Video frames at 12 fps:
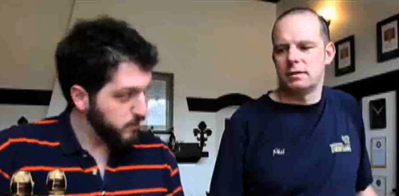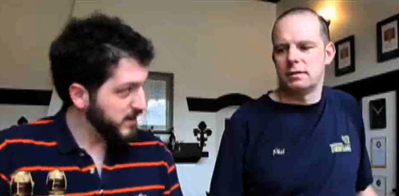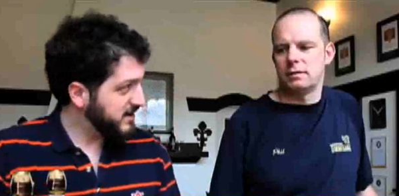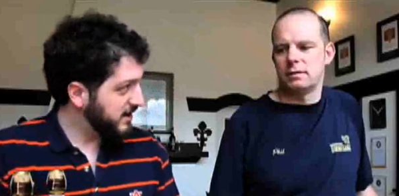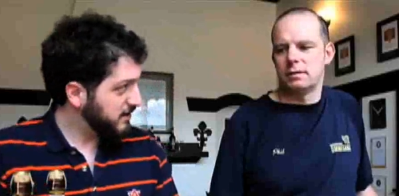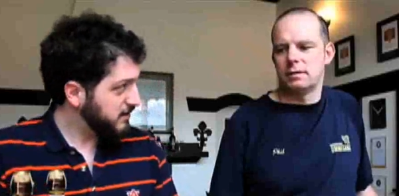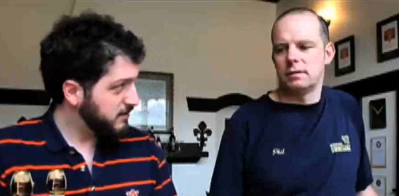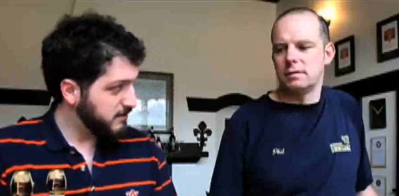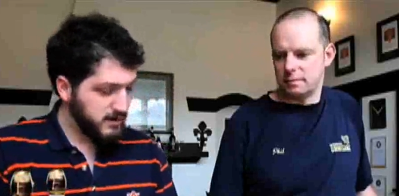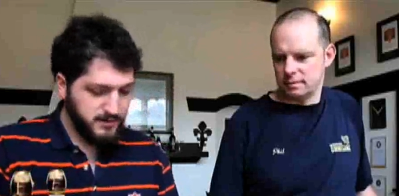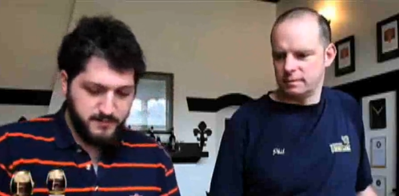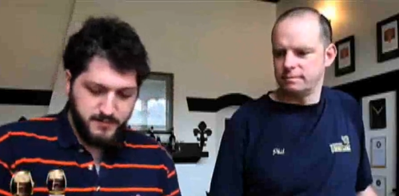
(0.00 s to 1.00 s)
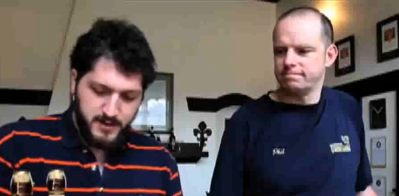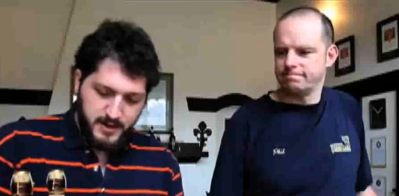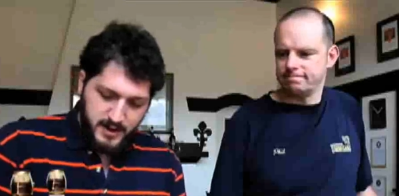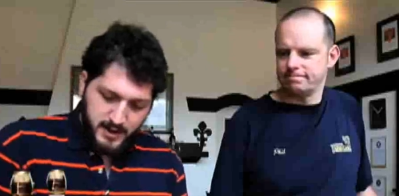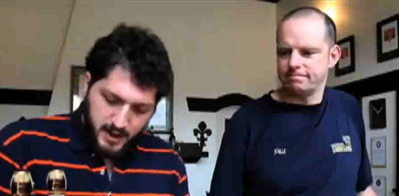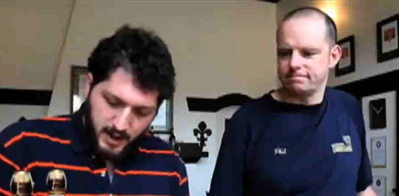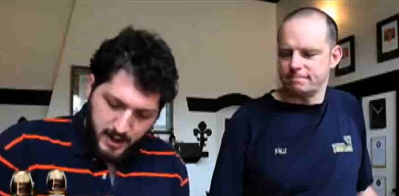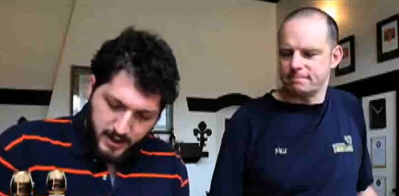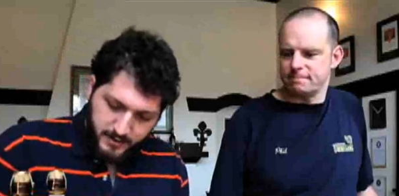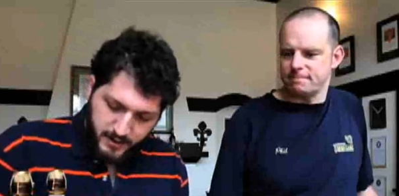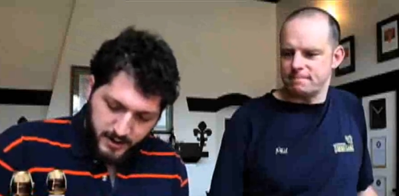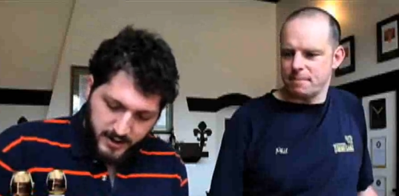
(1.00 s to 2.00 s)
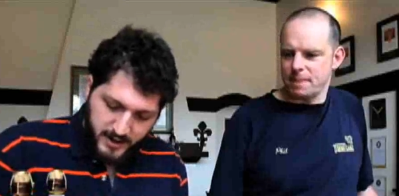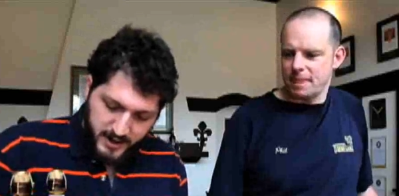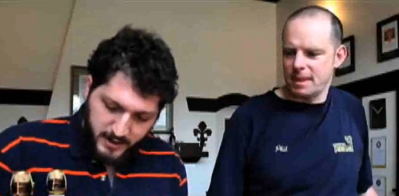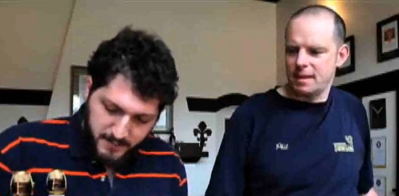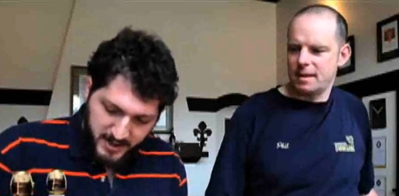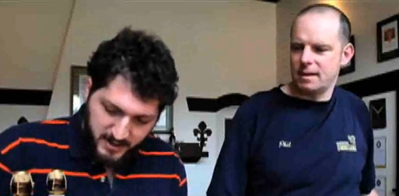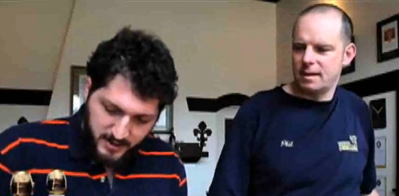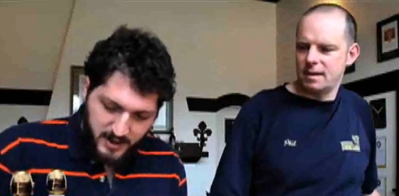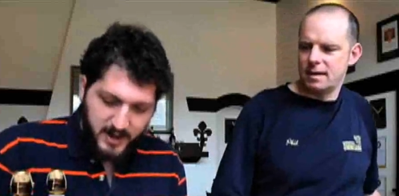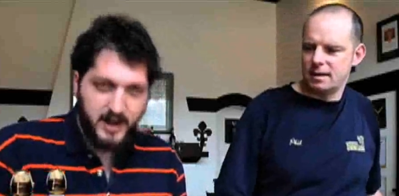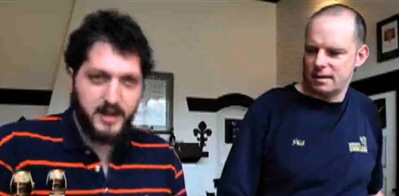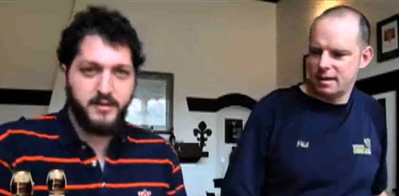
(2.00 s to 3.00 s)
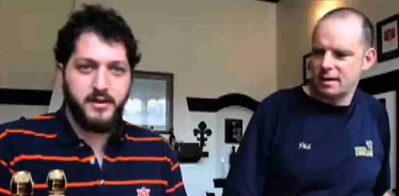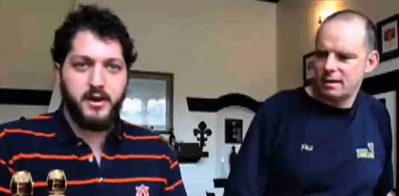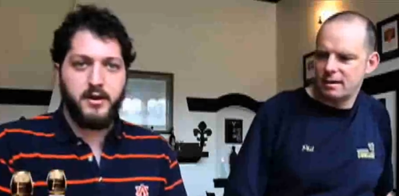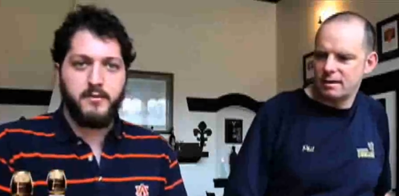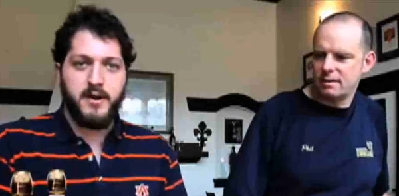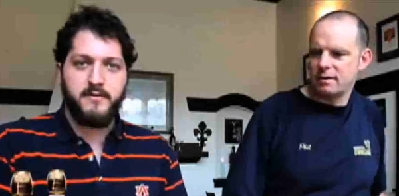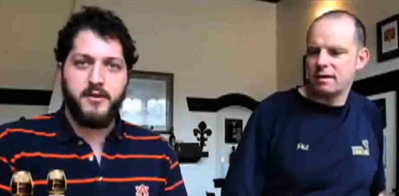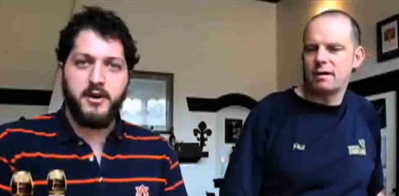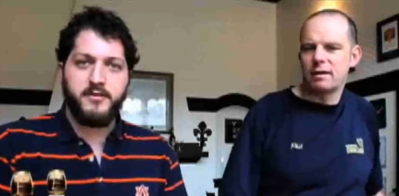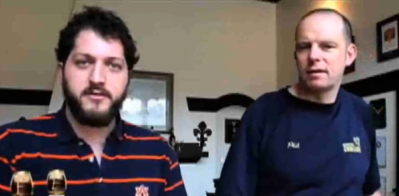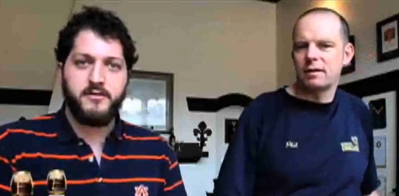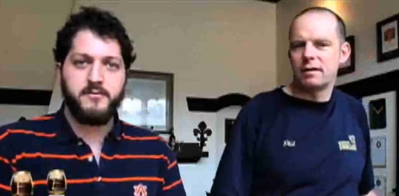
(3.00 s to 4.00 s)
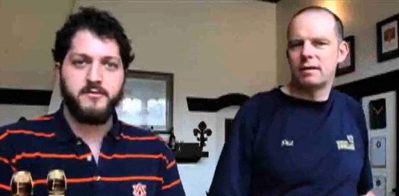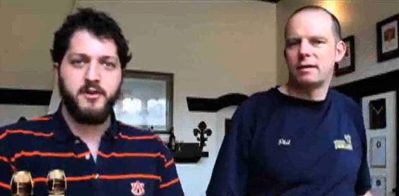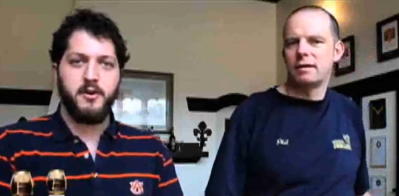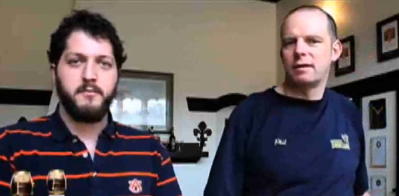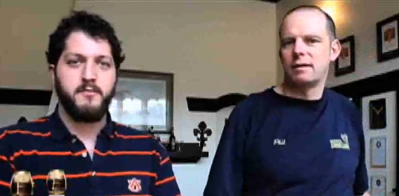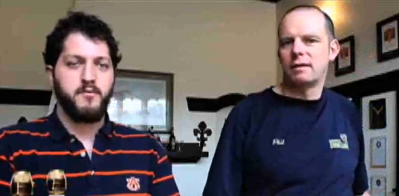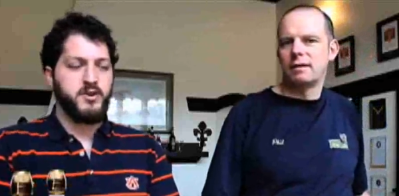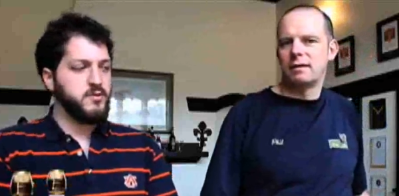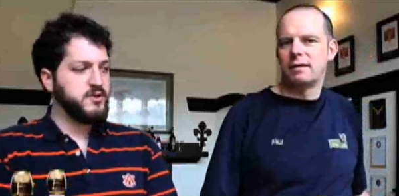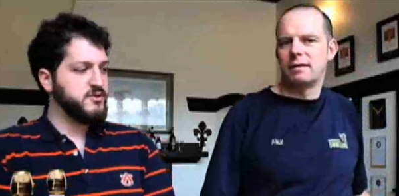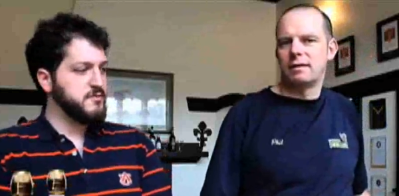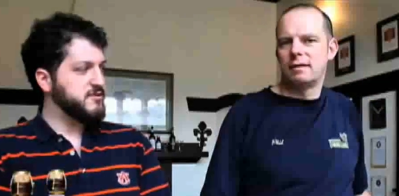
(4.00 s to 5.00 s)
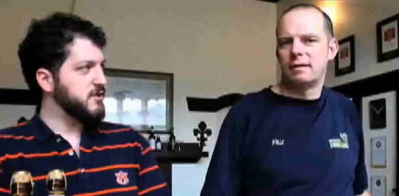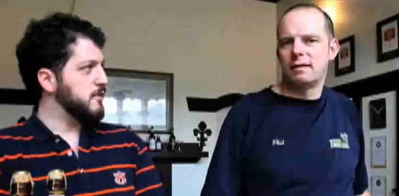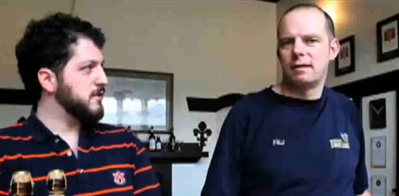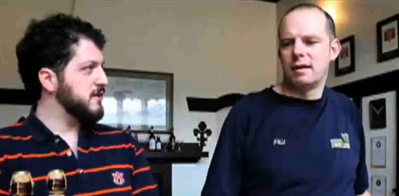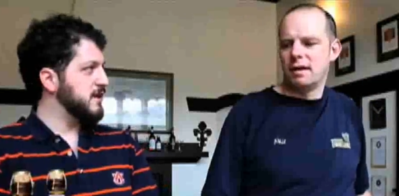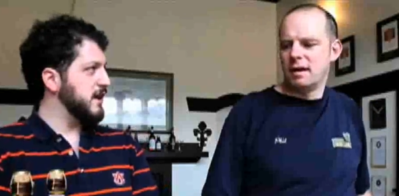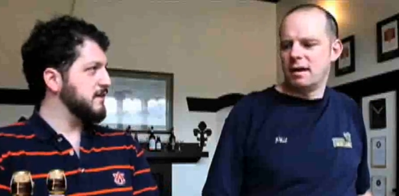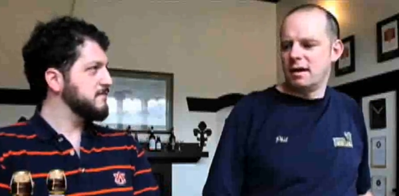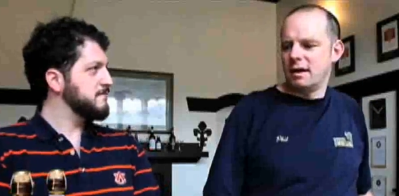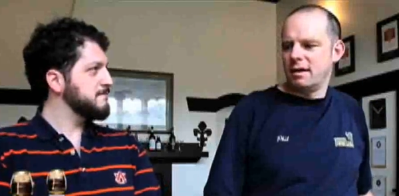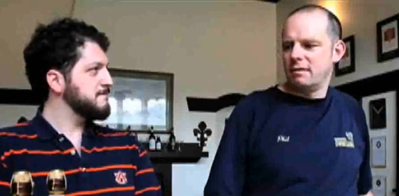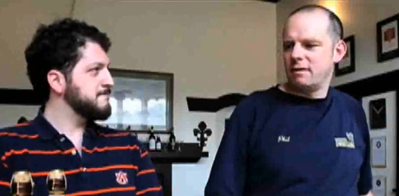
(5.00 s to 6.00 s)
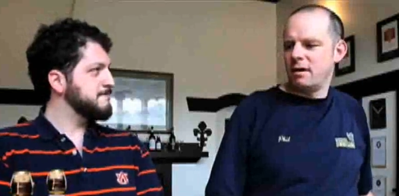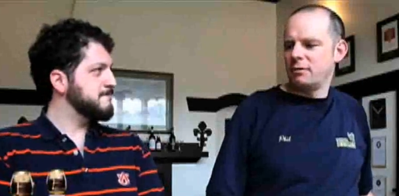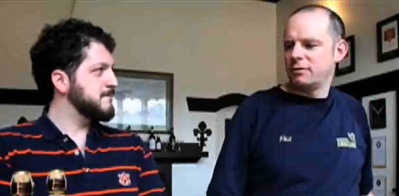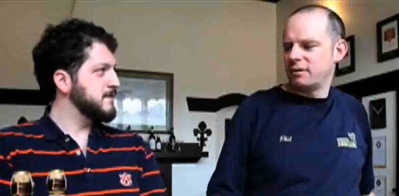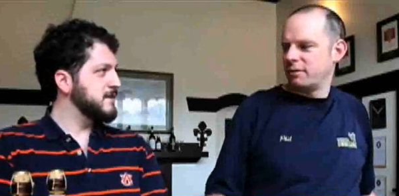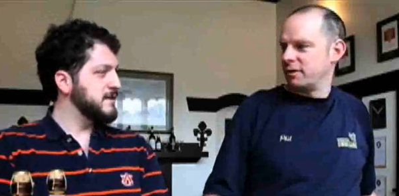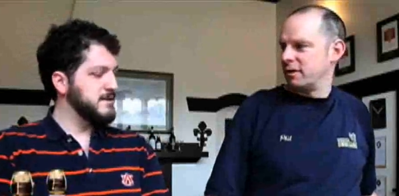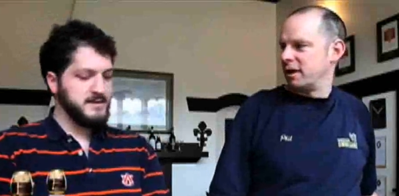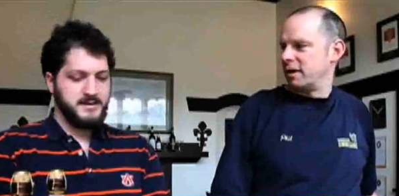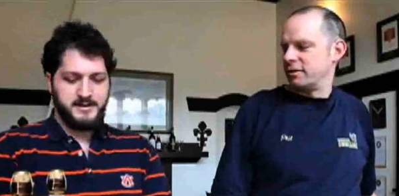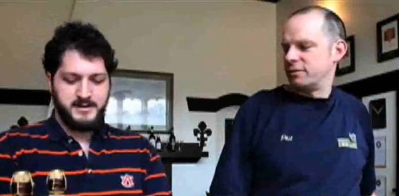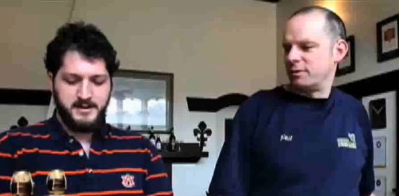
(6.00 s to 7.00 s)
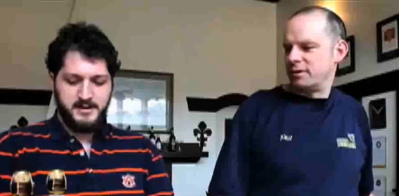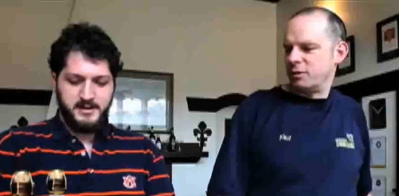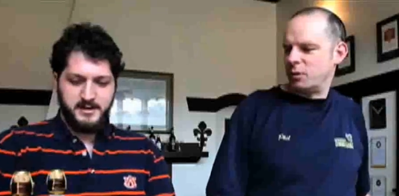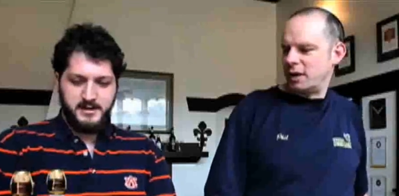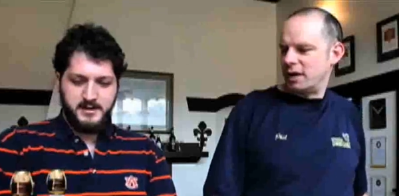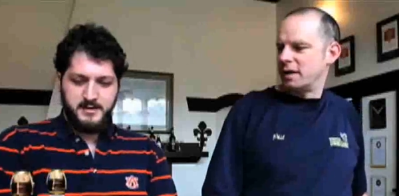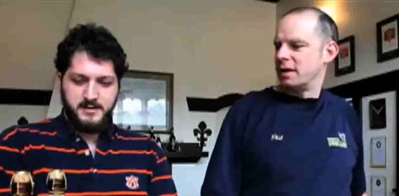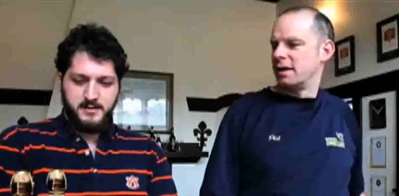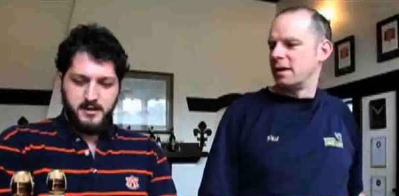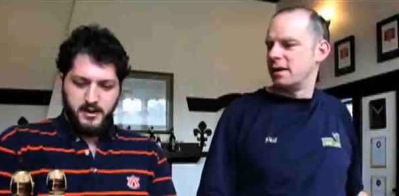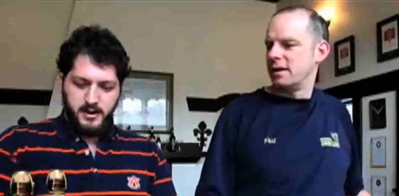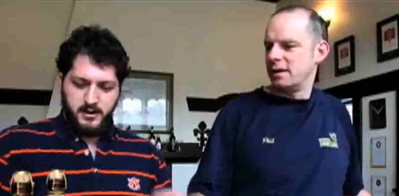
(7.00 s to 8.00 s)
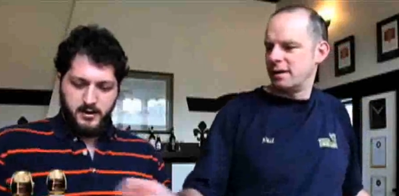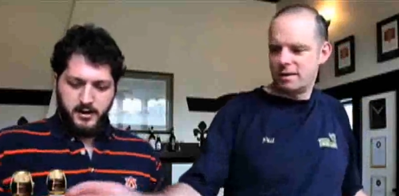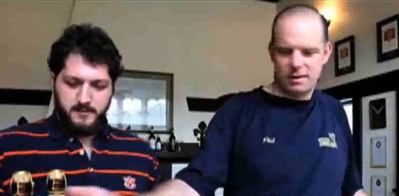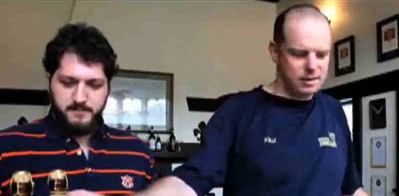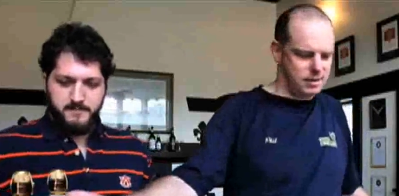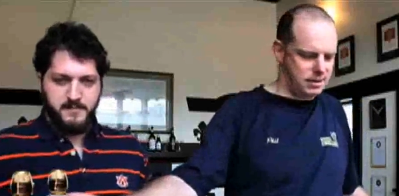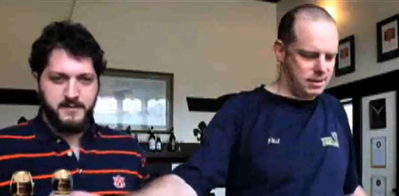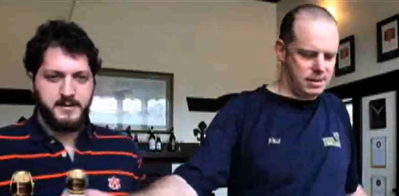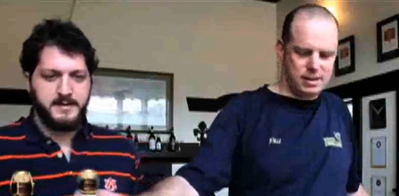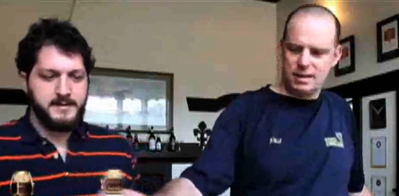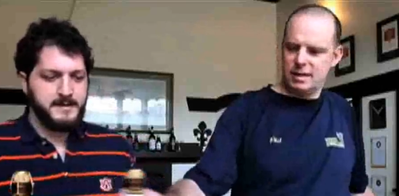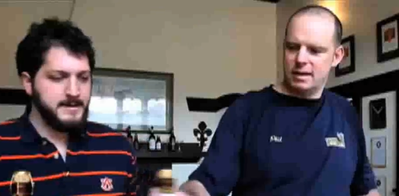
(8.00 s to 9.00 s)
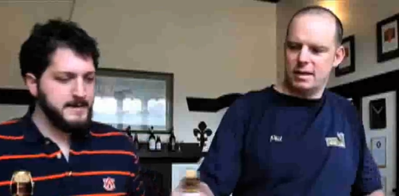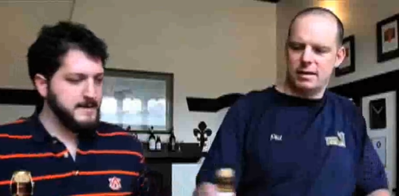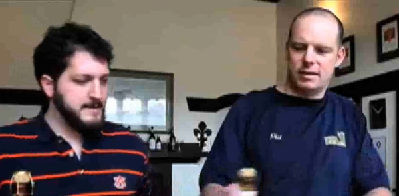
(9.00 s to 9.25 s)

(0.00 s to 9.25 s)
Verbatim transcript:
Speaker 1: Witte, right? Uh, the Hennepin, and the Rare Vos. So, which one should we start with today?
Speaker 2: Well, we'll start with our latest one, the Witte.
Speaker 1: All right, great.